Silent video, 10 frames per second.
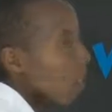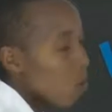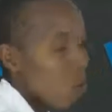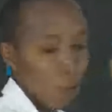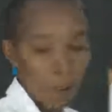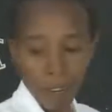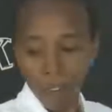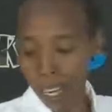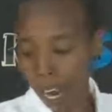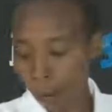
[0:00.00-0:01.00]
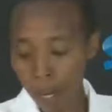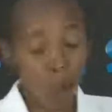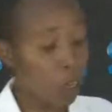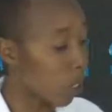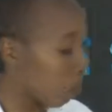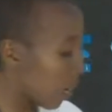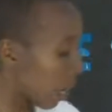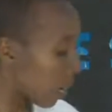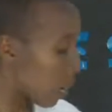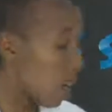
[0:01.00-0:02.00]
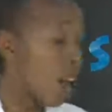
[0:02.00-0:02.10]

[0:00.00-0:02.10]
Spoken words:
So briefly, I want to explain